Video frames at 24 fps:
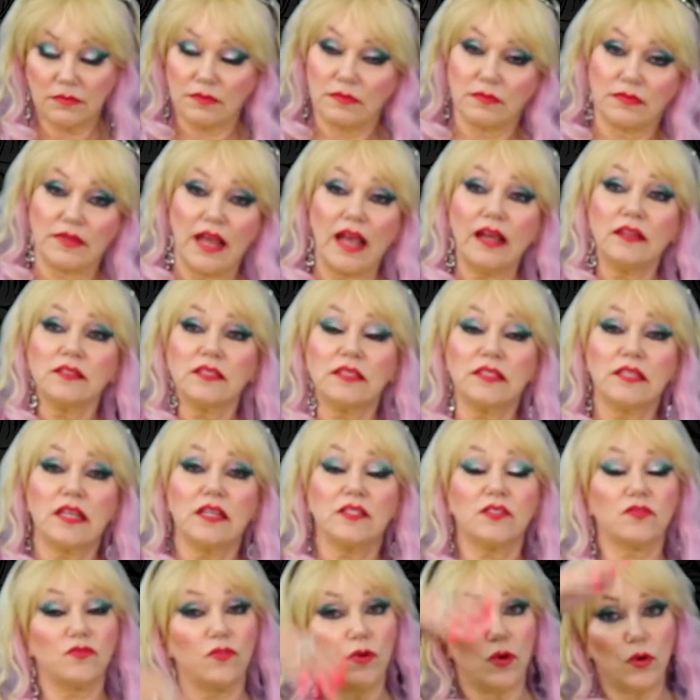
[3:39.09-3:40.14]

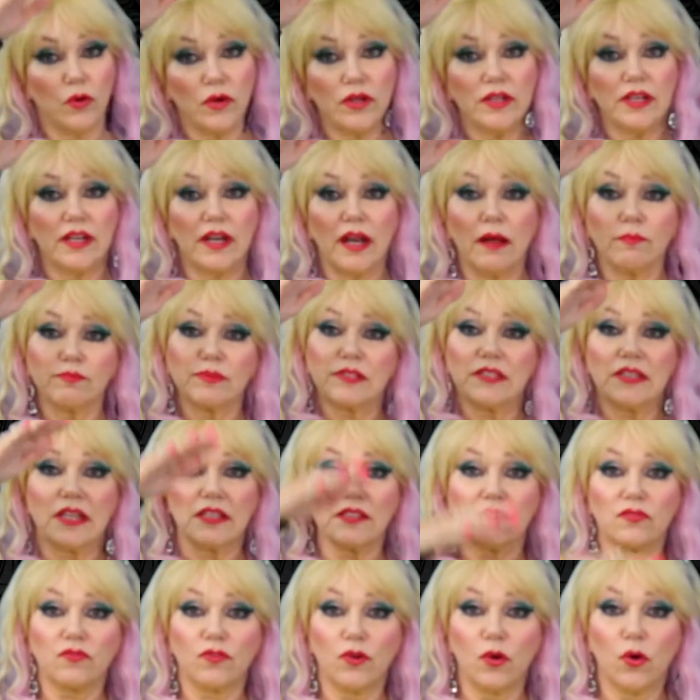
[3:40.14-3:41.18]
downstairs floor and an upstairs
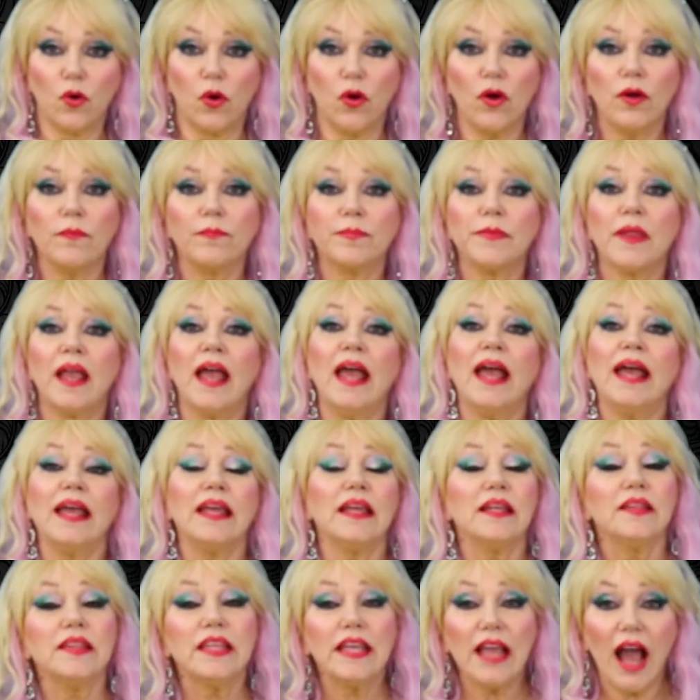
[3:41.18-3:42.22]
floor,
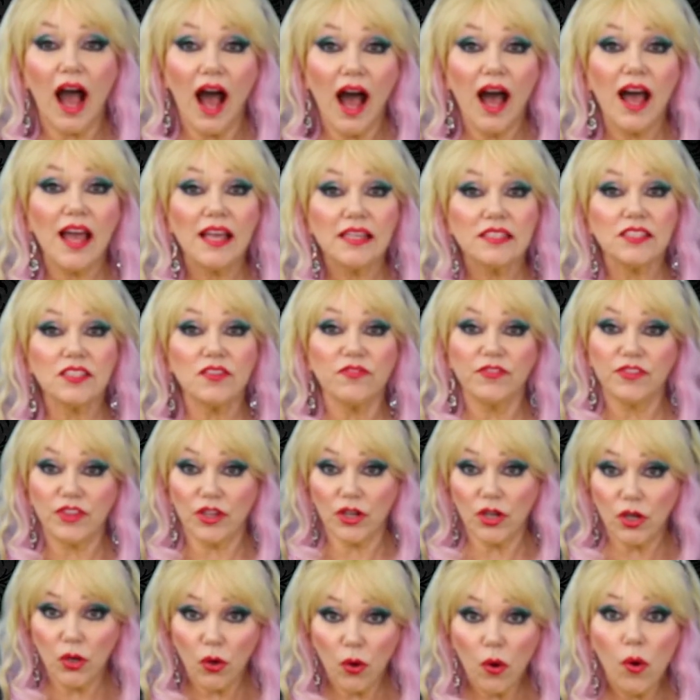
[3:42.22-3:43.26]
in the eyes of the
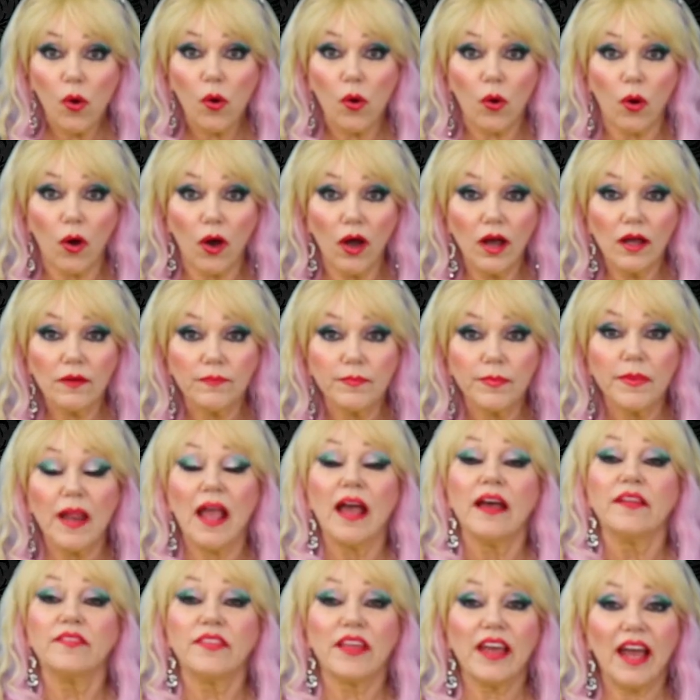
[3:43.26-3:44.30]
law,
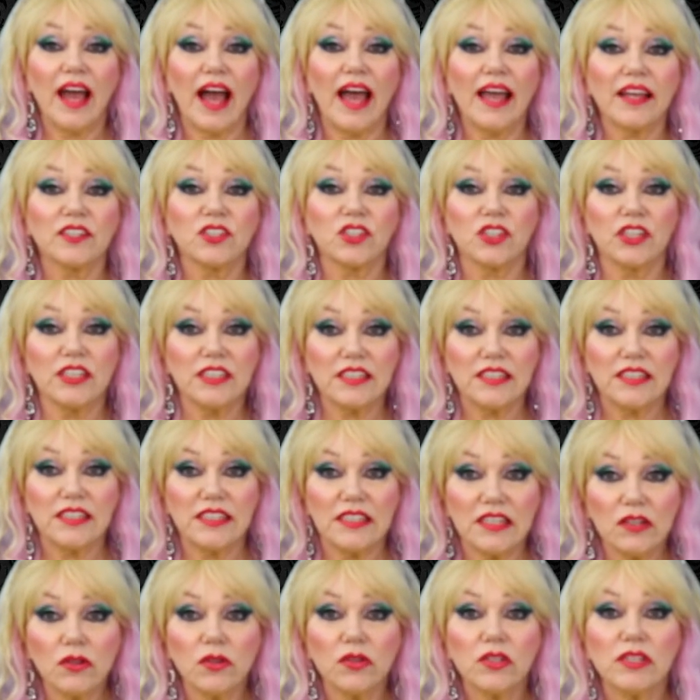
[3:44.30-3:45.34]
they are actually
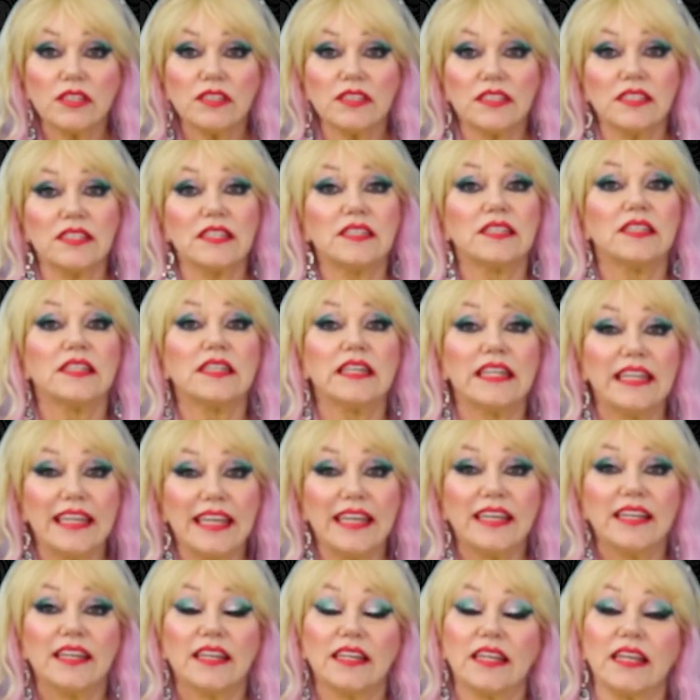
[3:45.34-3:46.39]
still considered
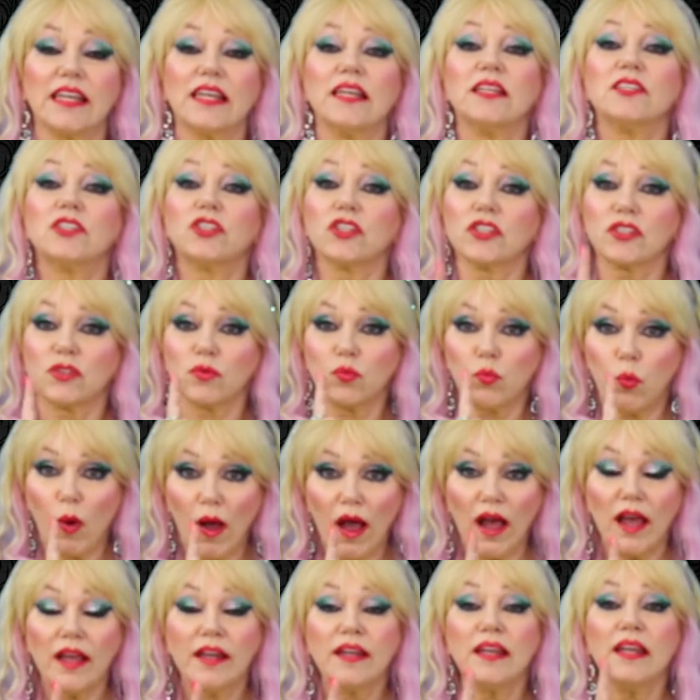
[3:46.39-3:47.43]
legally just
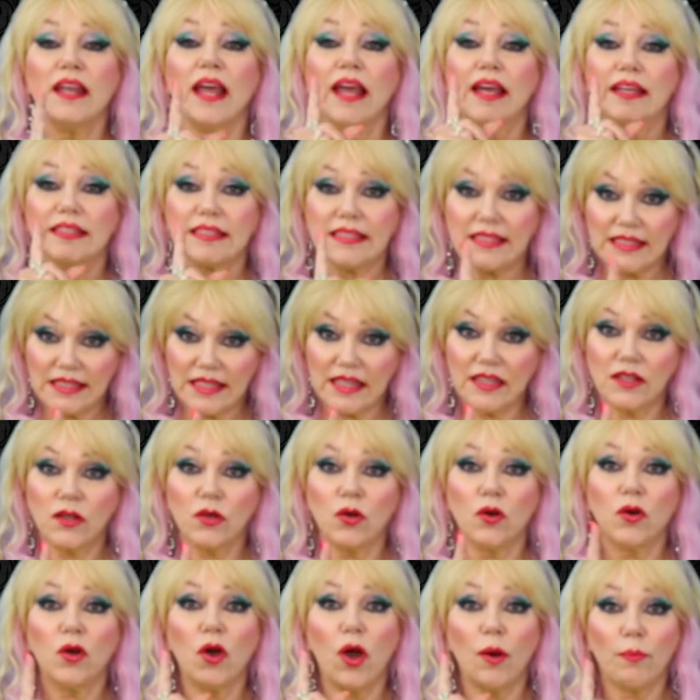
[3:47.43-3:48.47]
one
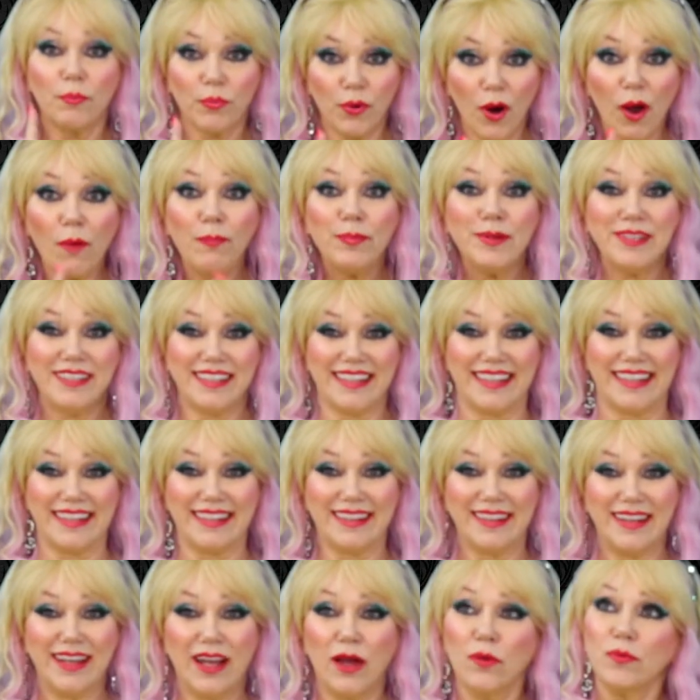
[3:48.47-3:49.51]
single property,
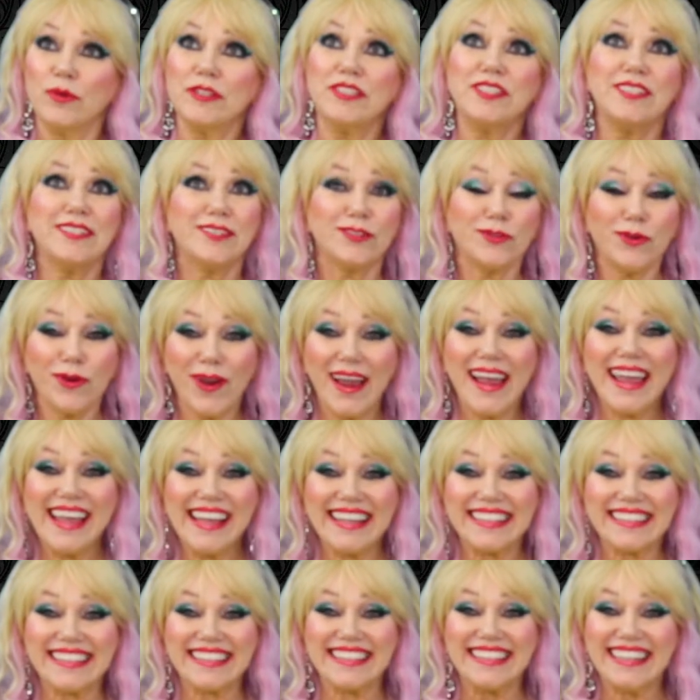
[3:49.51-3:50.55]
which is
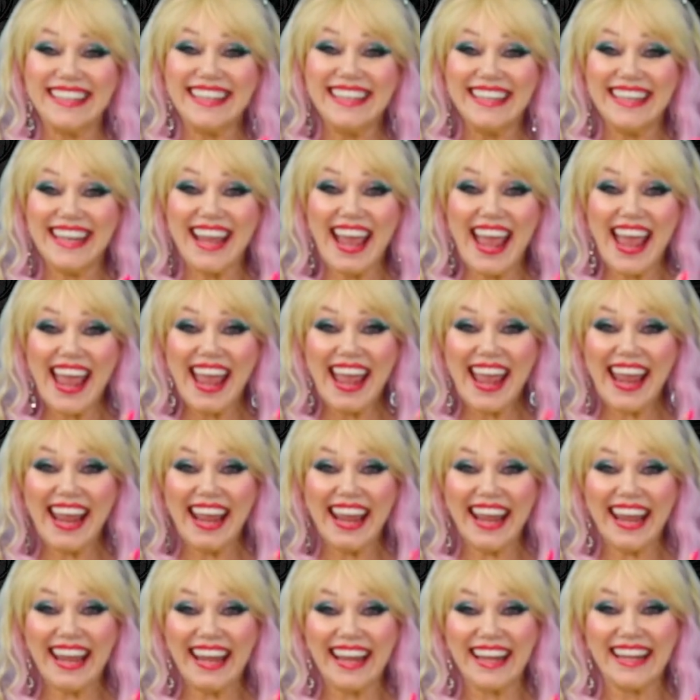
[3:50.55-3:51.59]
great.
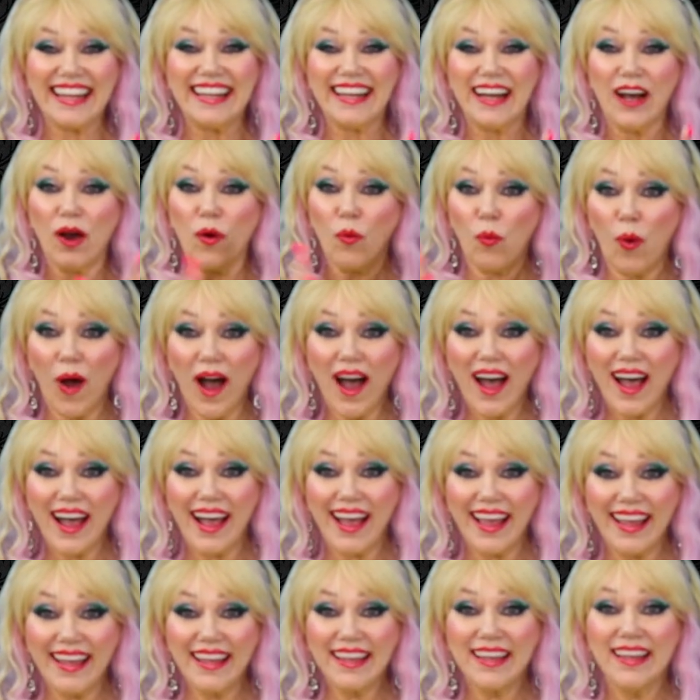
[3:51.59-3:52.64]
Yay!
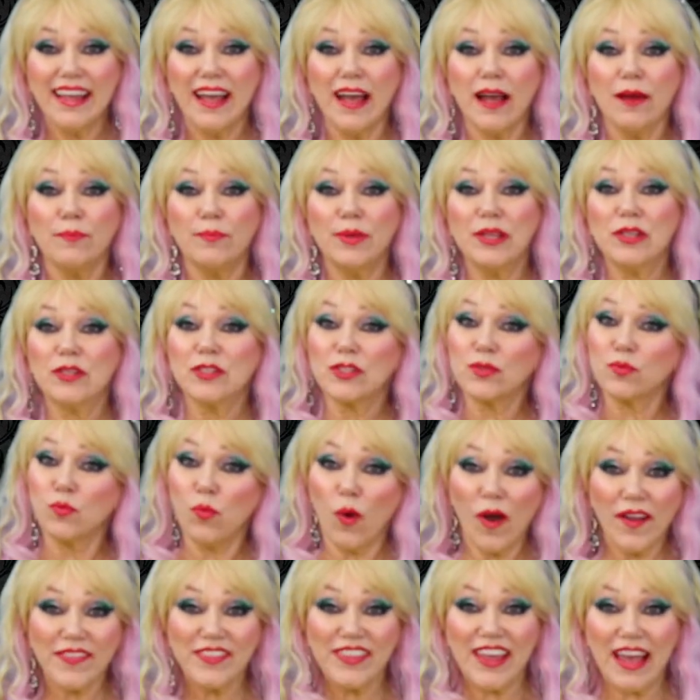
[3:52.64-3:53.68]
Why? Because
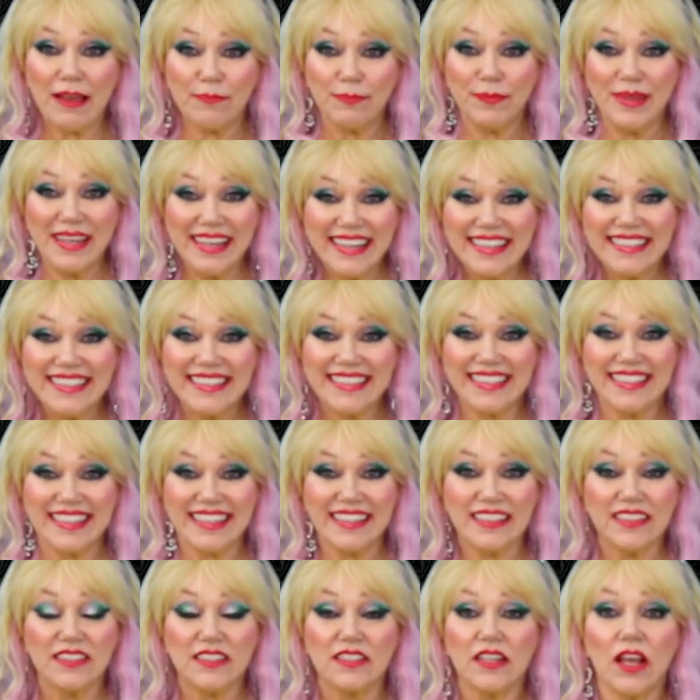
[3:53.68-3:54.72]
what that means
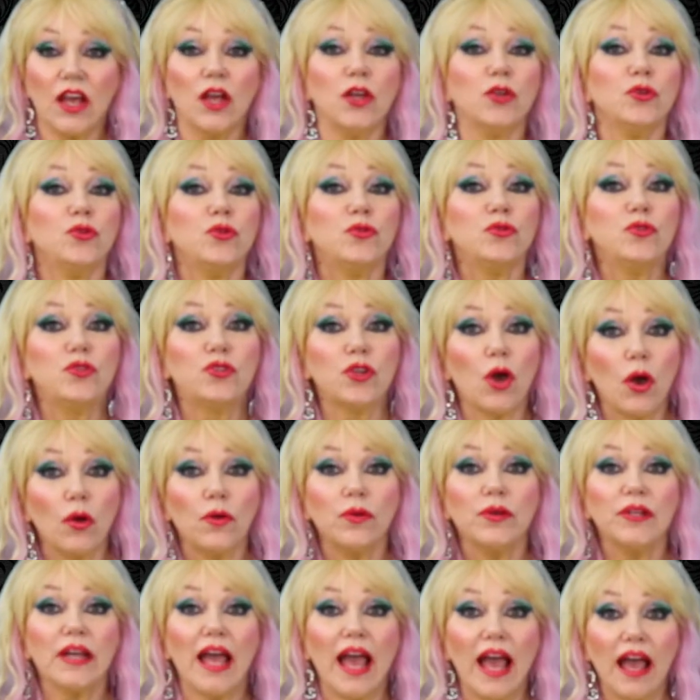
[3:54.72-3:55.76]
is you
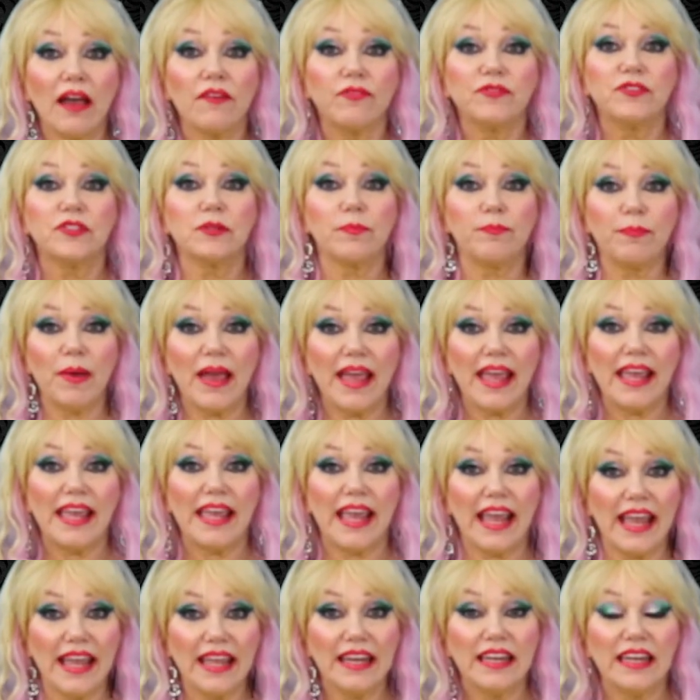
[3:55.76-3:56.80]
don't have to pay
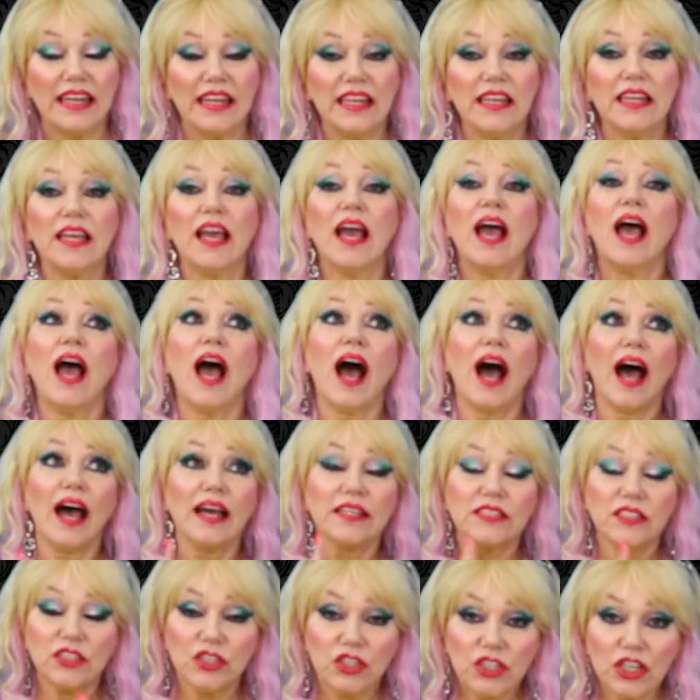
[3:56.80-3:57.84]
any
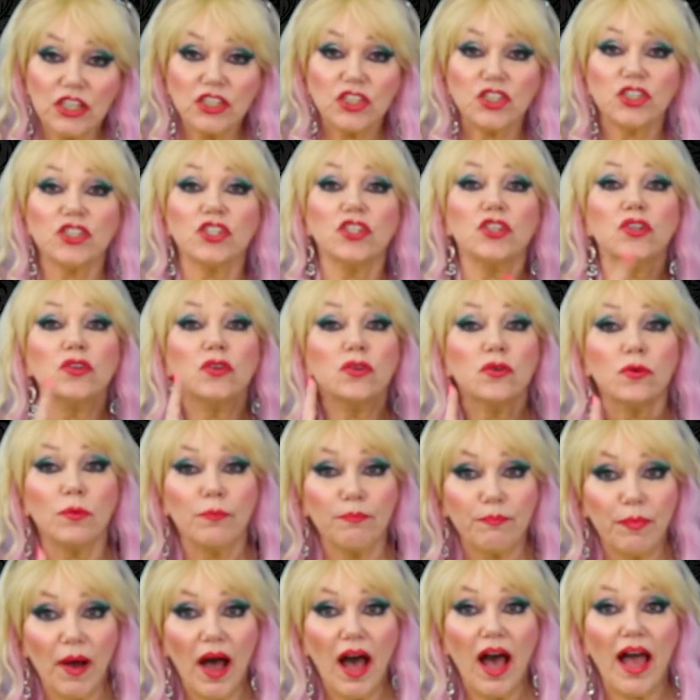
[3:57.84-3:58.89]
additional
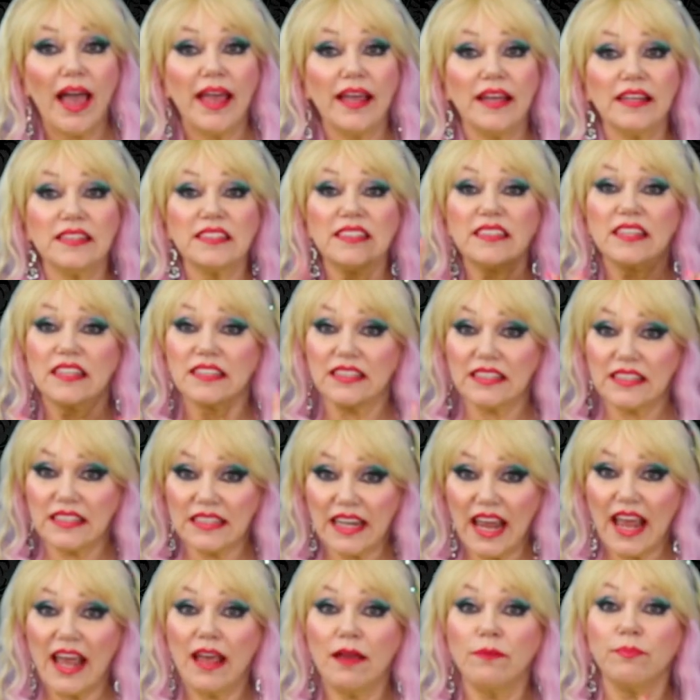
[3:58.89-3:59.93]
buyer's
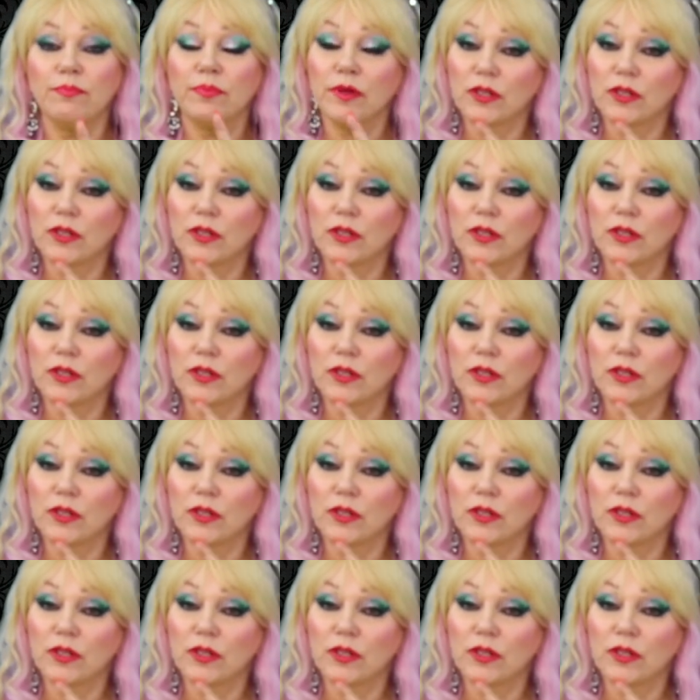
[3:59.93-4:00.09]
stamp